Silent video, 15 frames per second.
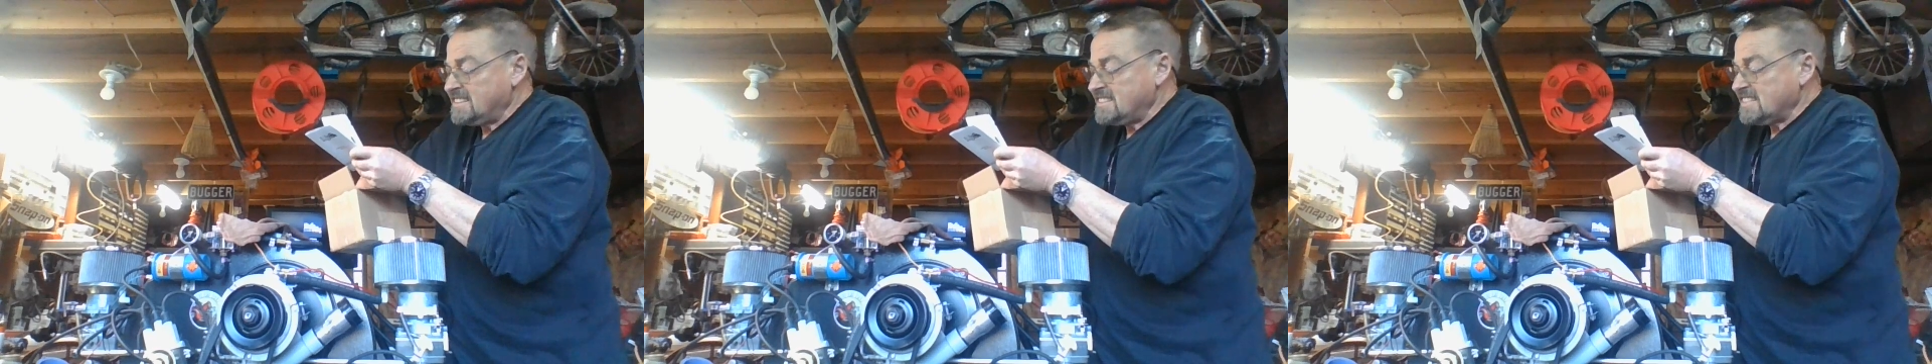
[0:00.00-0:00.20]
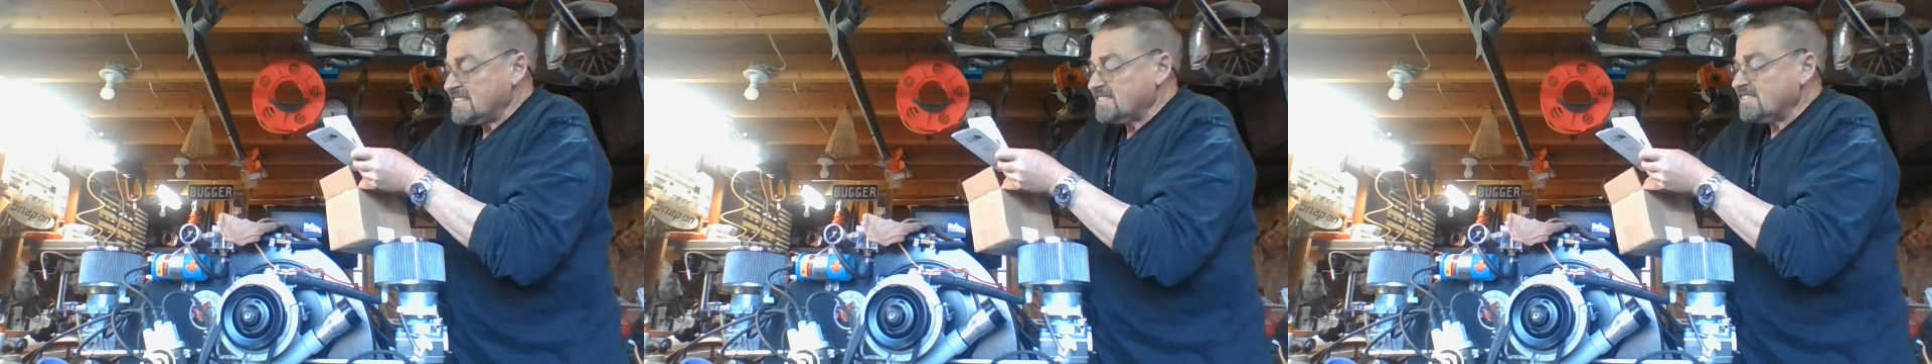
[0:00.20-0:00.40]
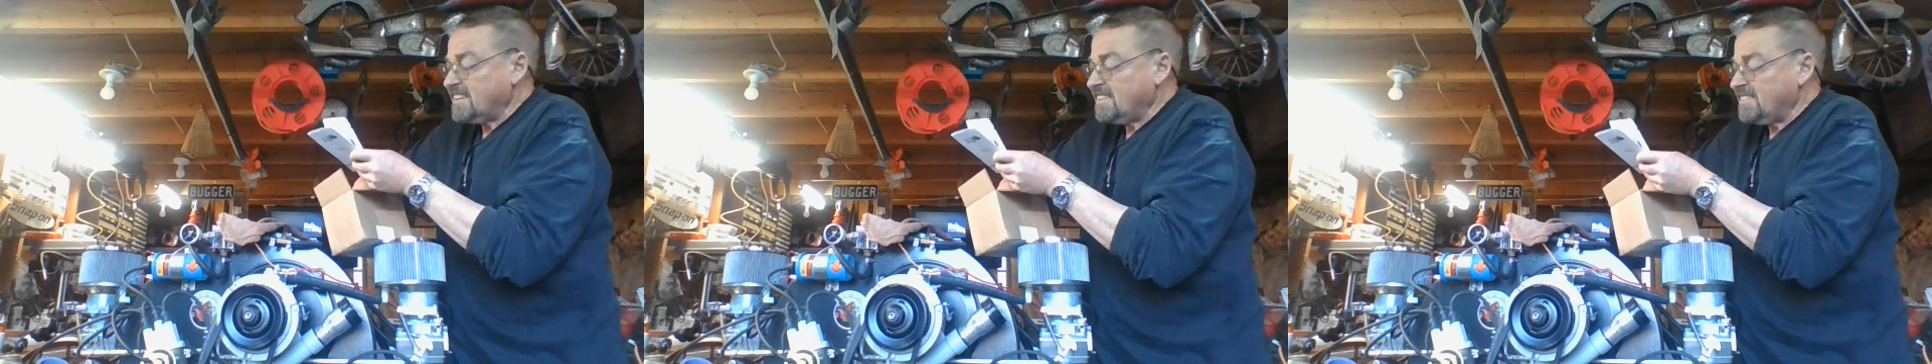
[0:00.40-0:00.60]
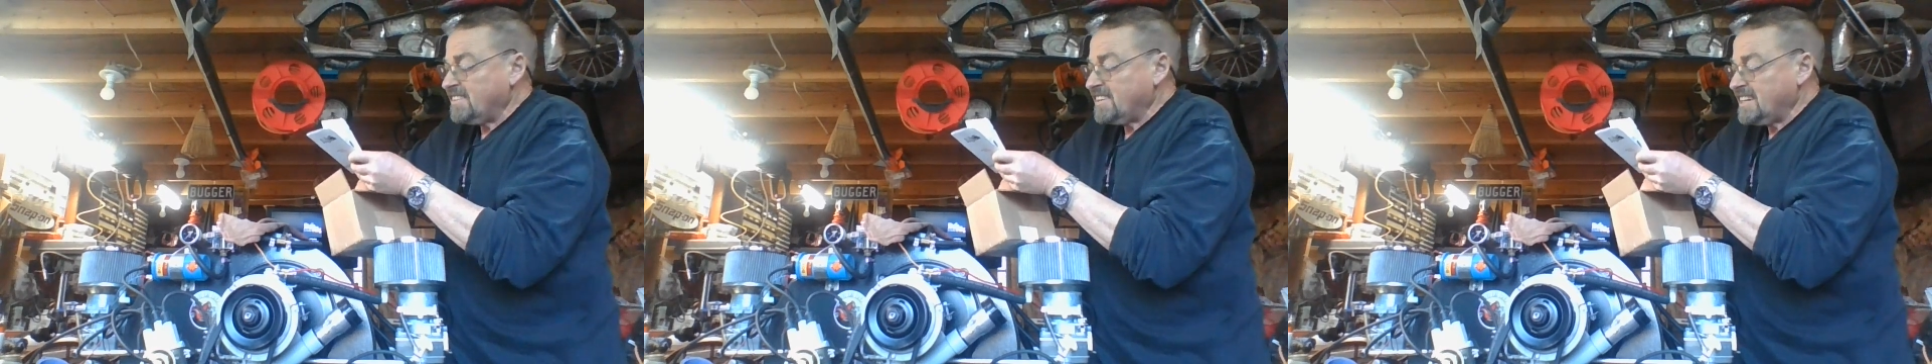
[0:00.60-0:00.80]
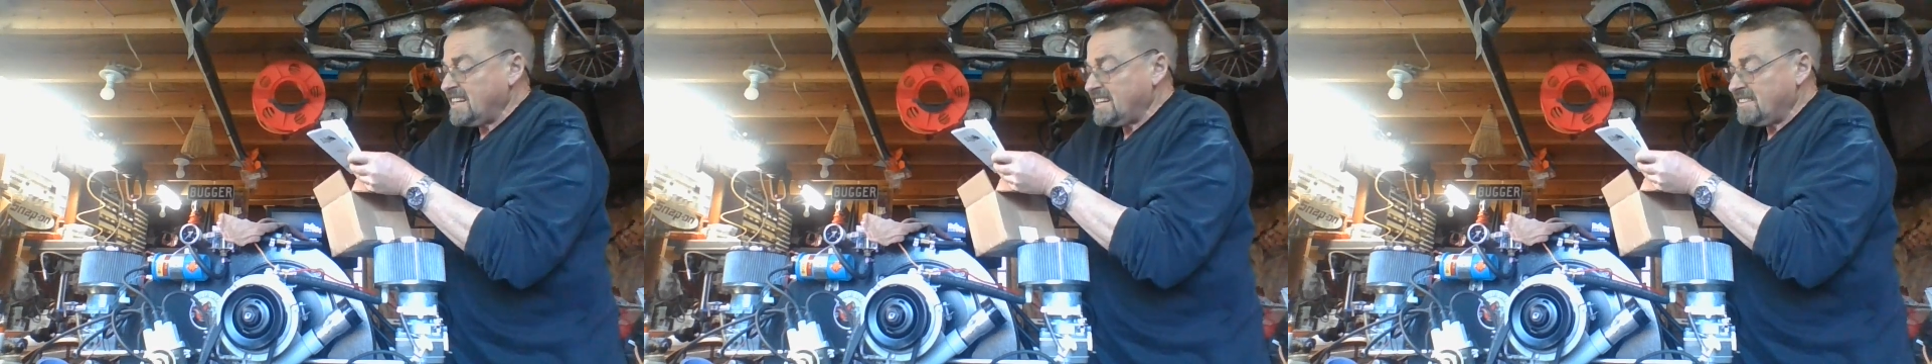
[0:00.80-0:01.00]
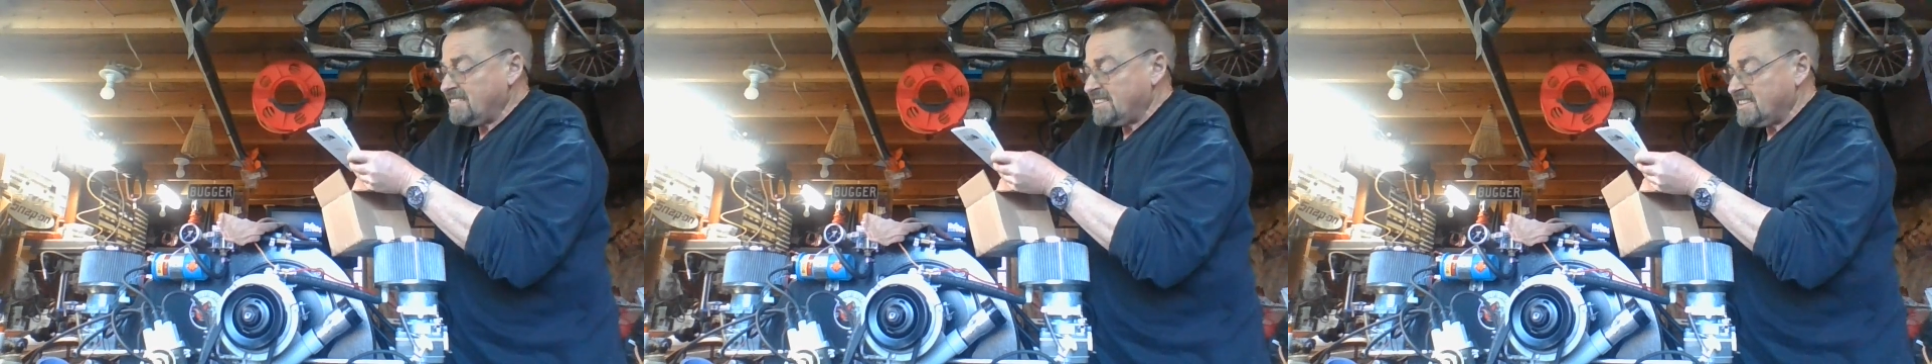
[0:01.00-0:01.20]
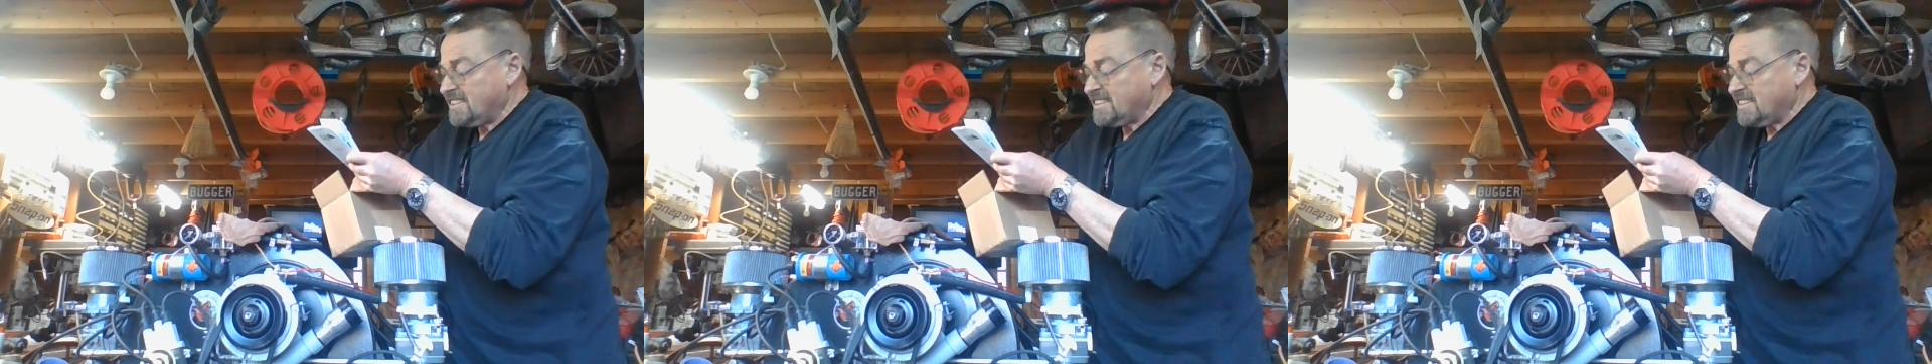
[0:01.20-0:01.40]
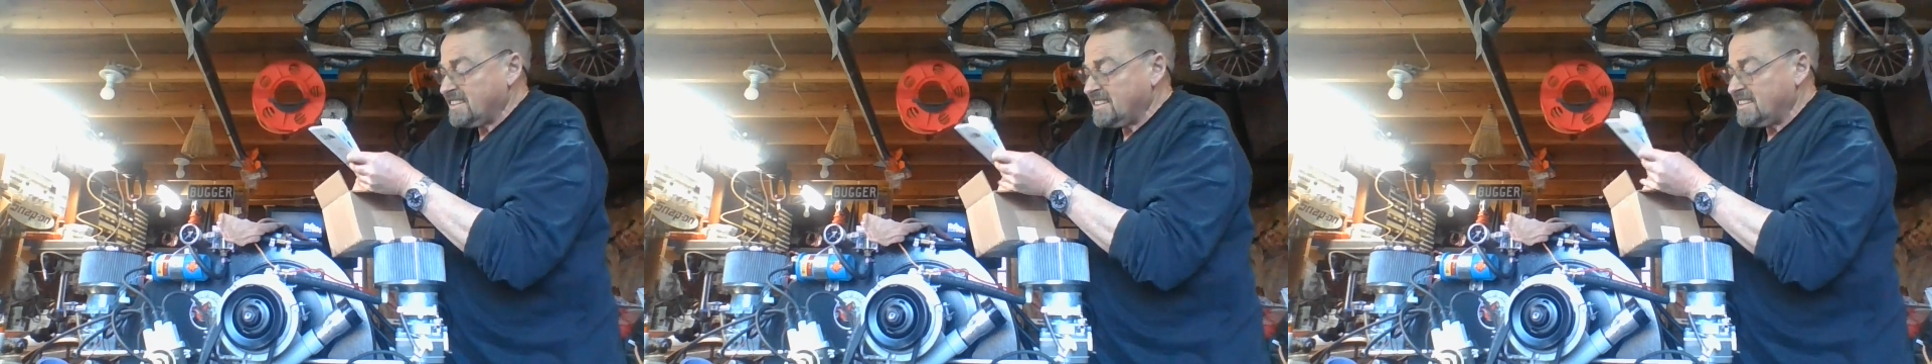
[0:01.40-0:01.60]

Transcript: So what we have here